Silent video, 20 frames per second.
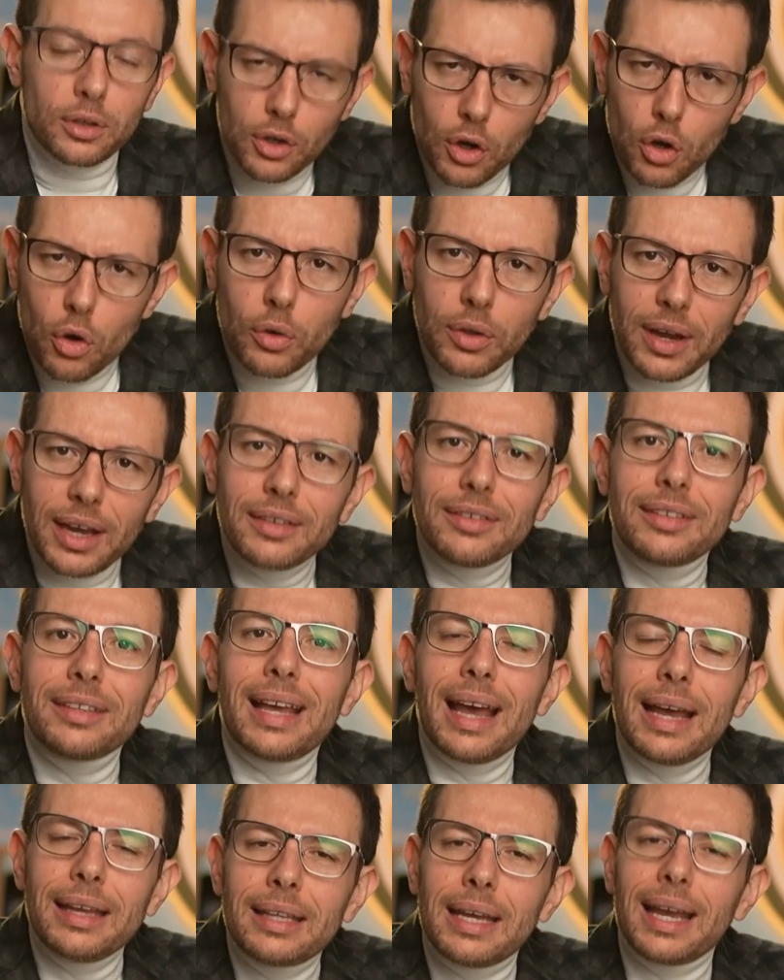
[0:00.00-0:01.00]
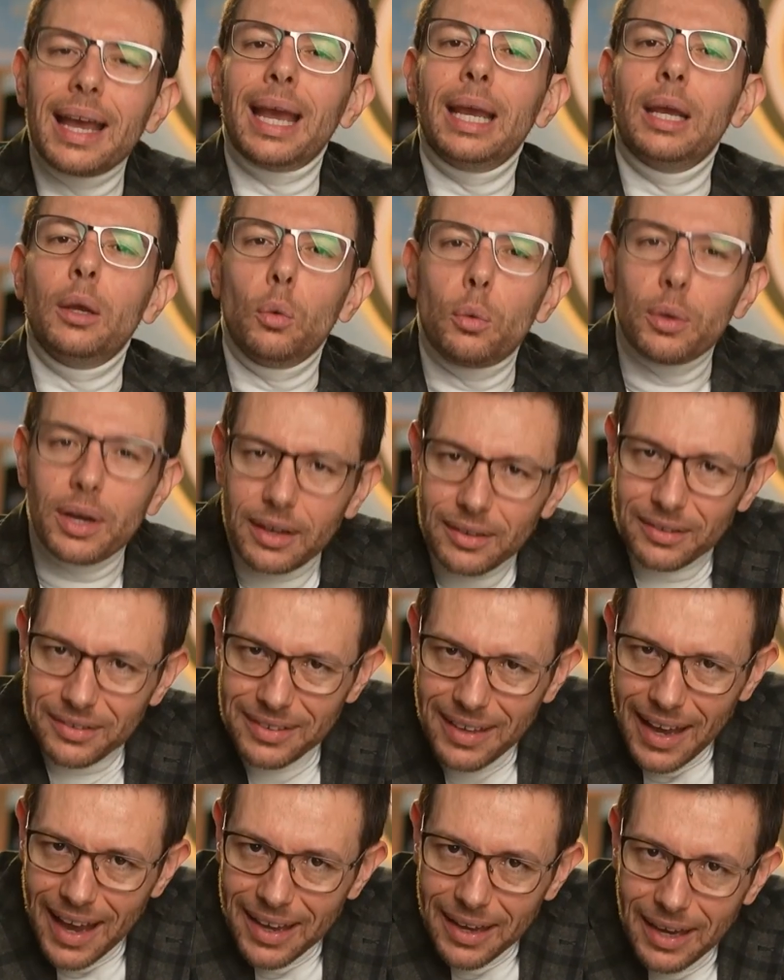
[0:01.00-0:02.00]
known as Santa Ana
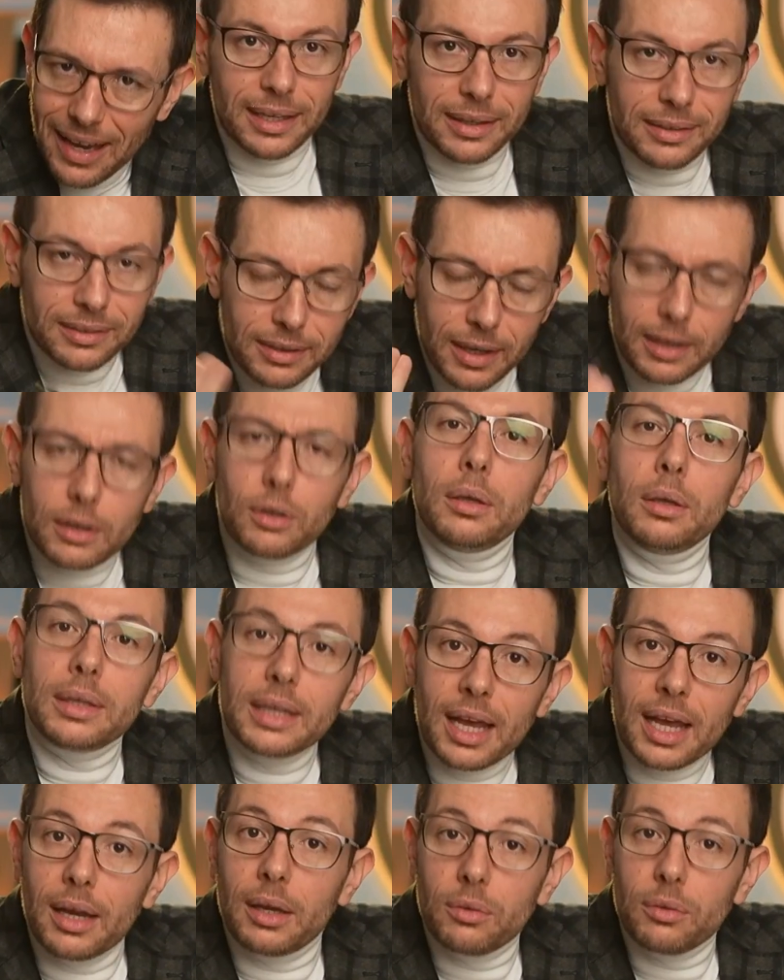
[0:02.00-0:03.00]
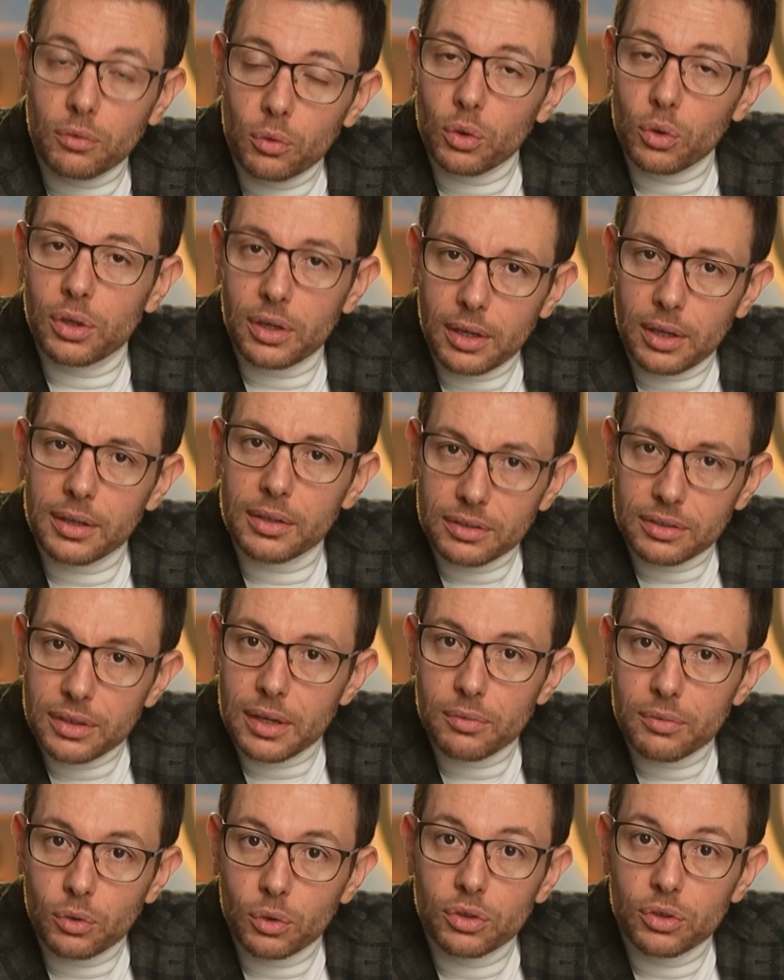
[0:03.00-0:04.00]
winds and hit Southern California
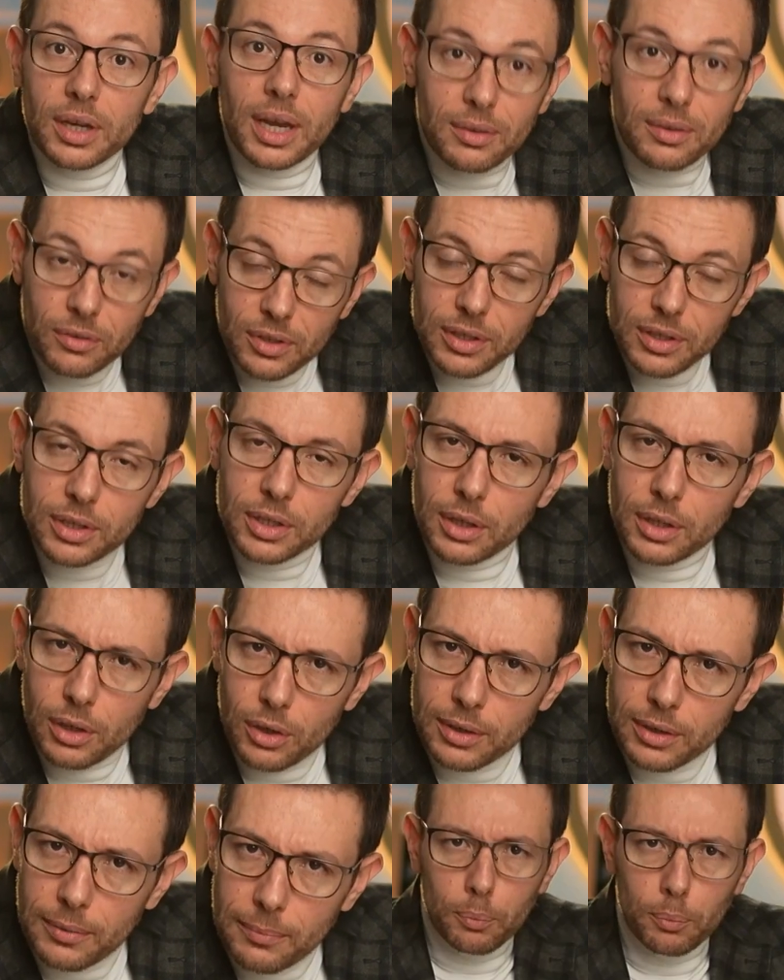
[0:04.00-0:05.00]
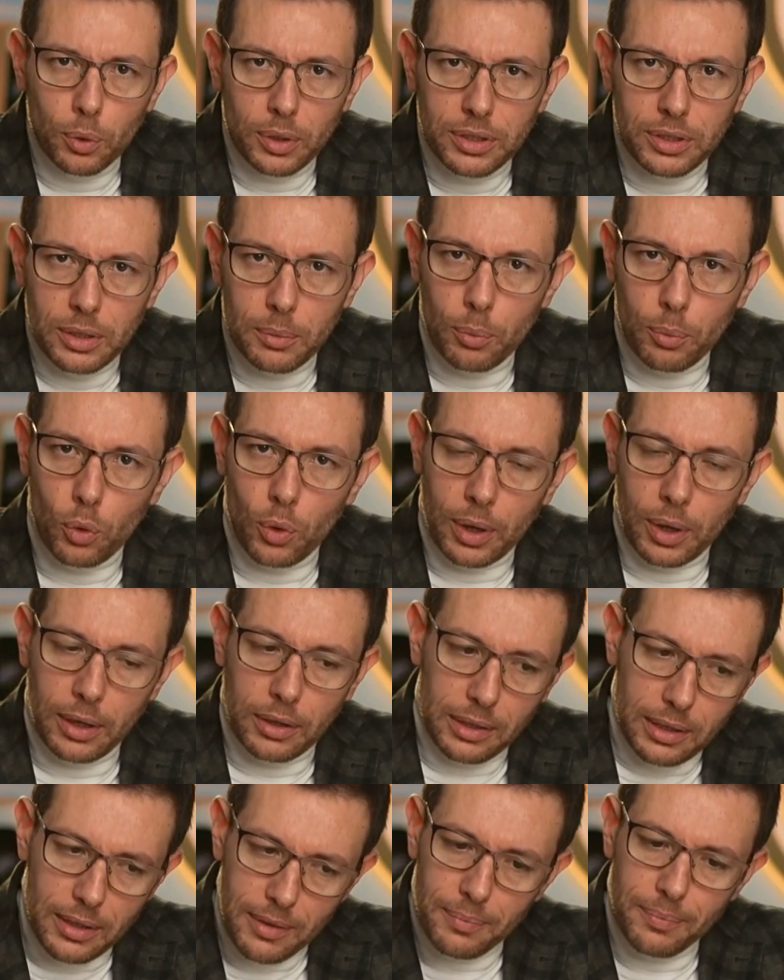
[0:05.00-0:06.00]
several times a year. What's the
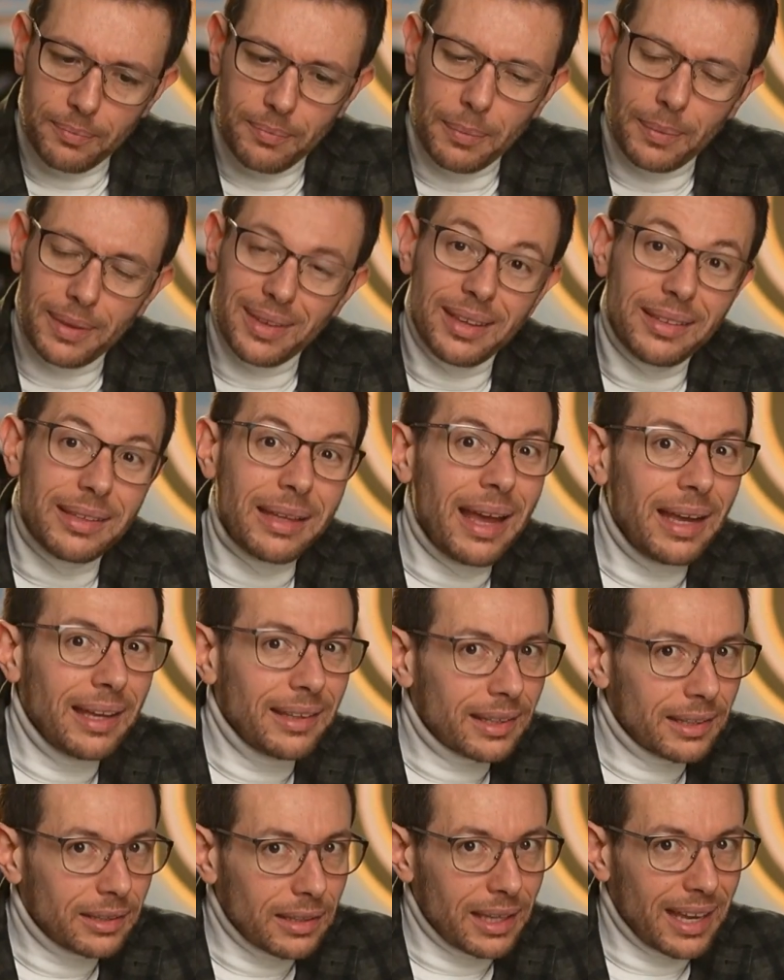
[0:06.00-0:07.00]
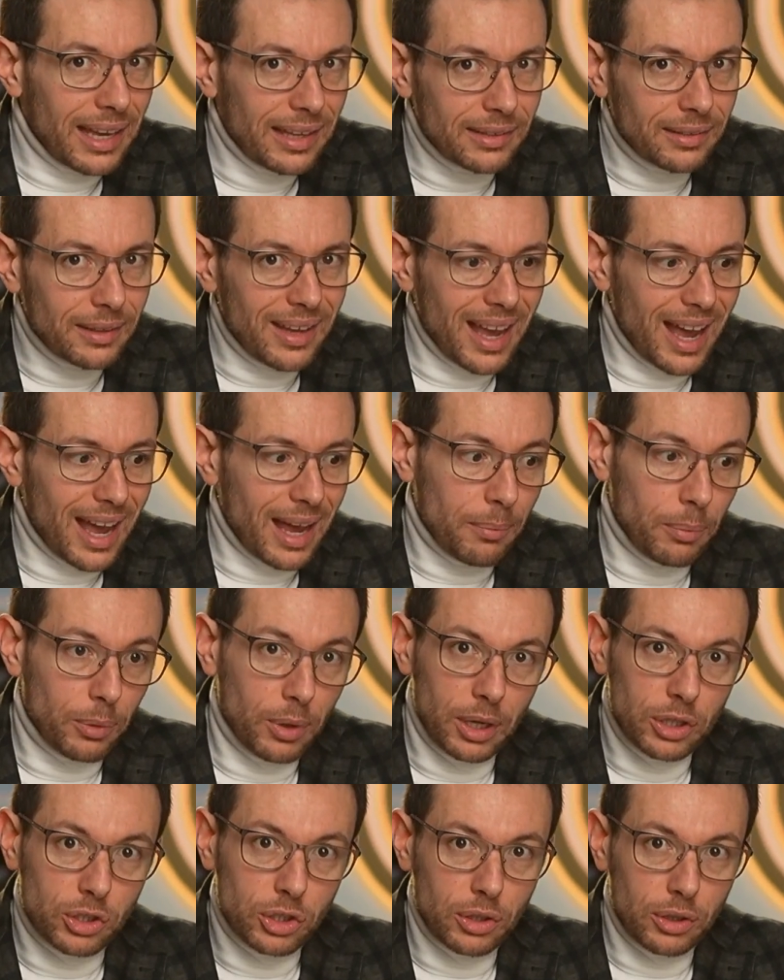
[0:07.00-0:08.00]
point? It's that in this case, the high
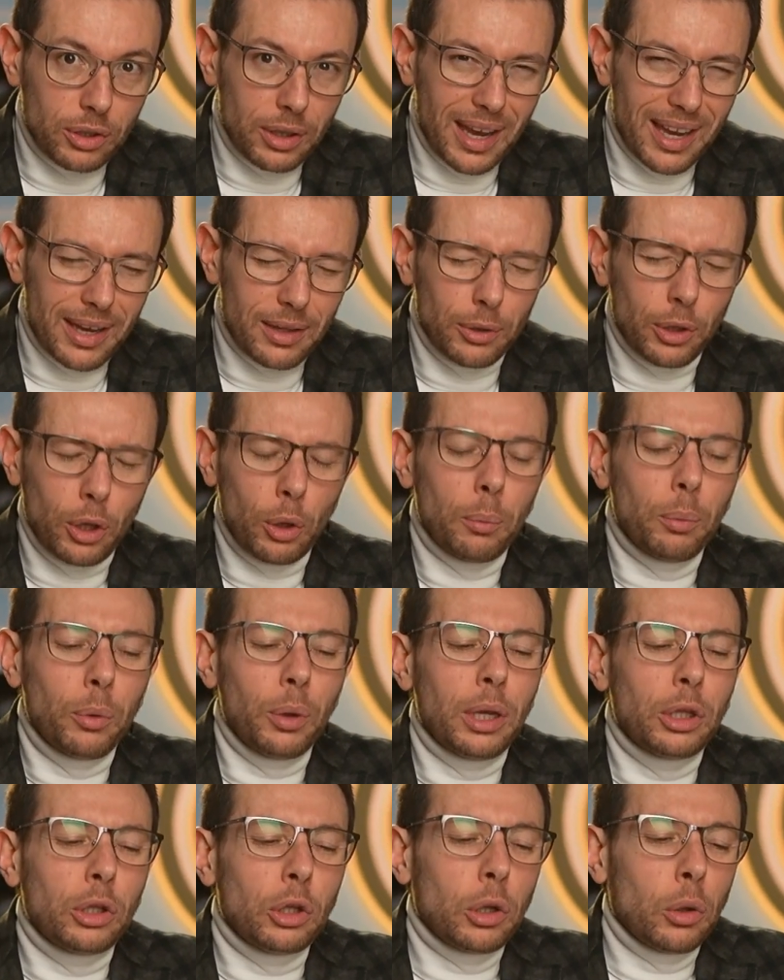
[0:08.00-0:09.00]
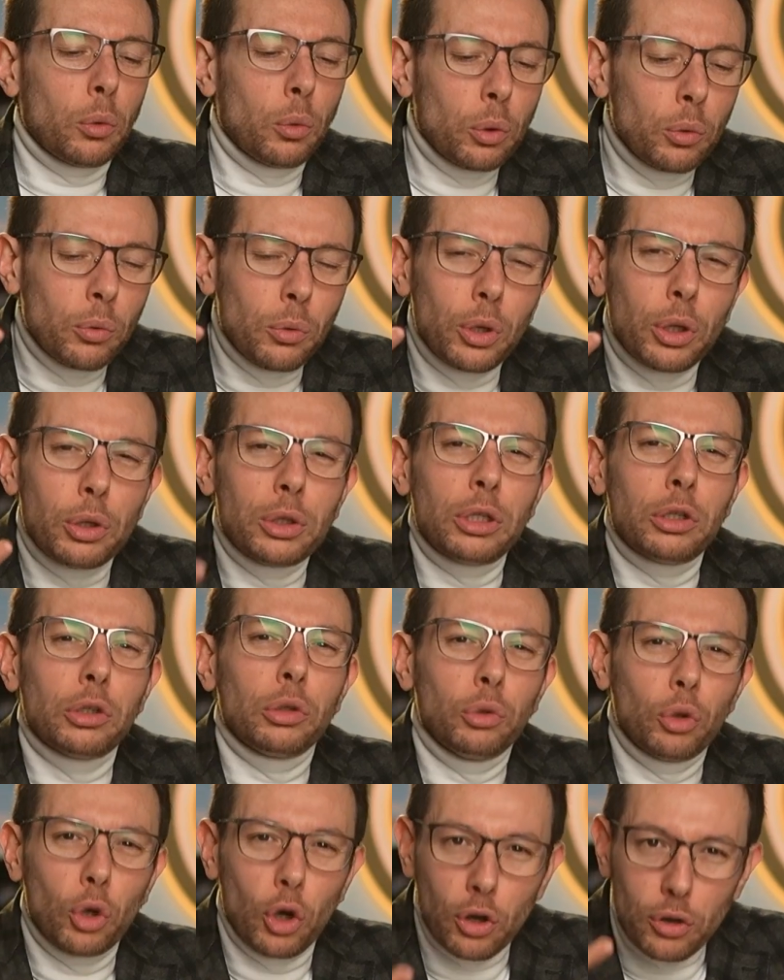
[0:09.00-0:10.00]
pressure and low pressure were really
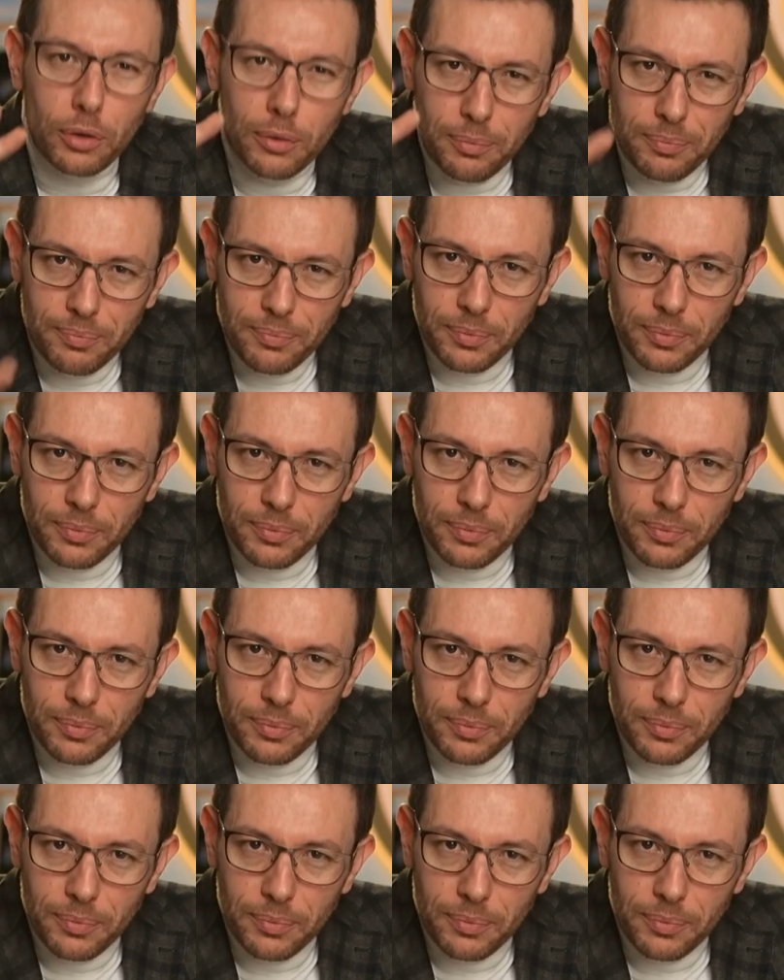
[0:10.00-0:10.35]
strong.